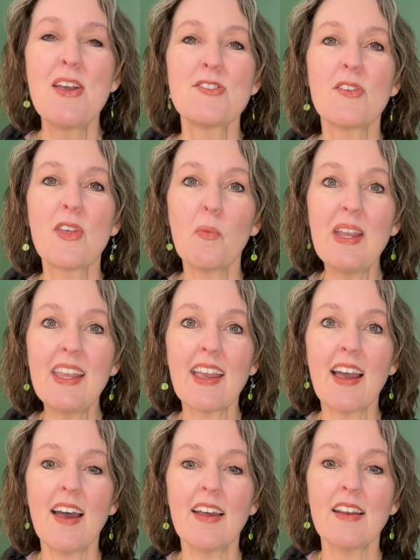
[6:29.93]
so that we
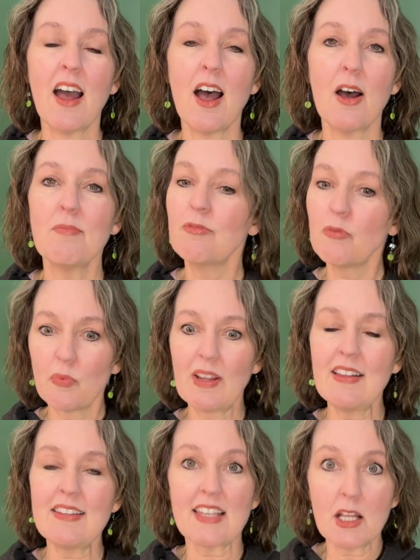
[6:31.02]
can
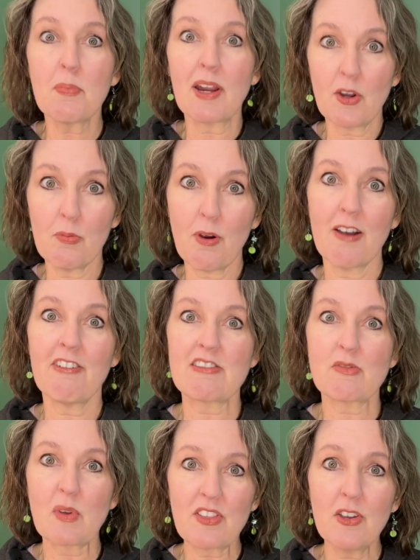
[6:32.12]
really celebrate your
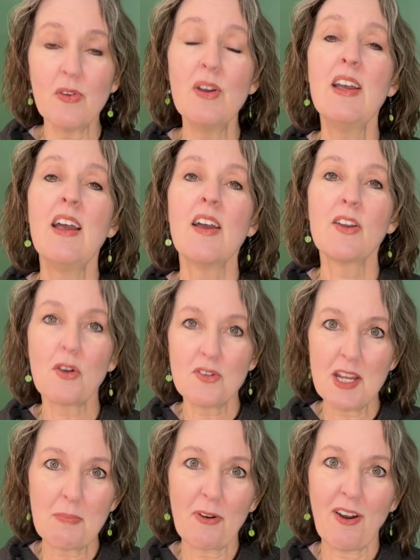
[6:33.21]
progress with you, go
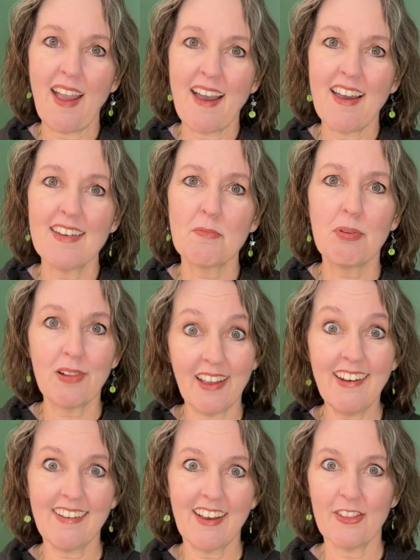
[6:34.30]
deeper, and
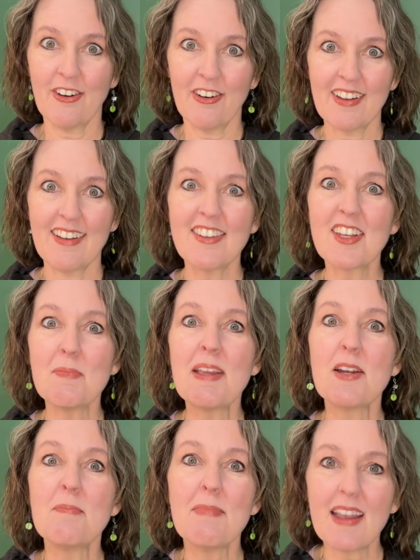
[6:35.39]
play together. It's going to be
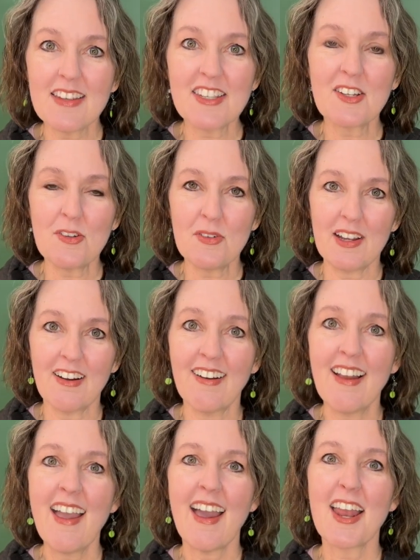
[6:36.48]
an amazing new year,
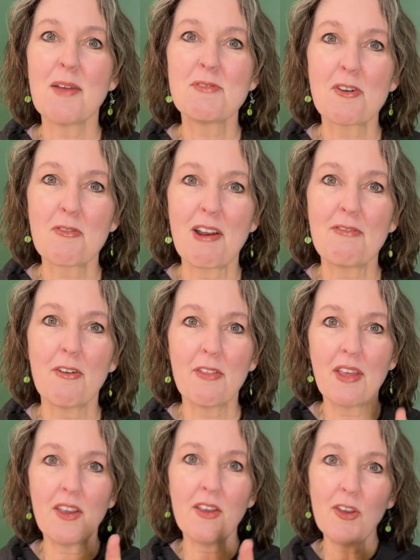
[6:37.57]
and I'm so grateful
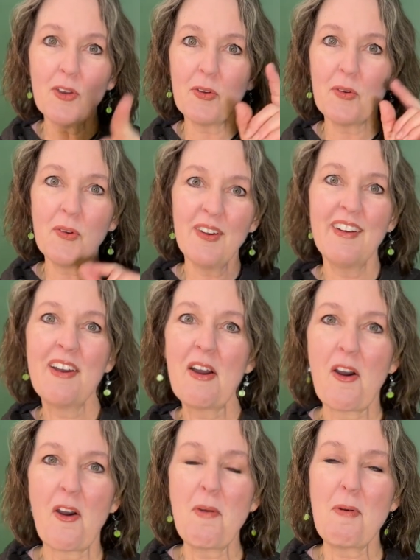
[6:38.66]
that you
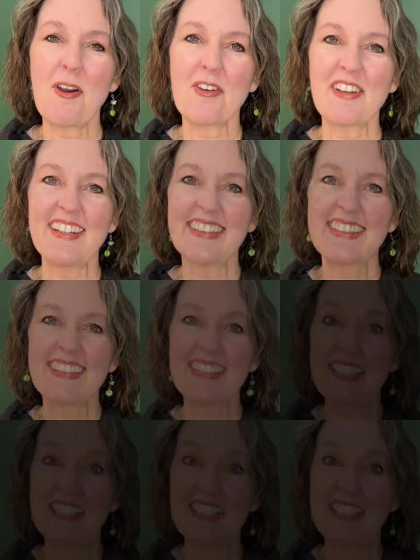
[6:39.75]
are a part of it.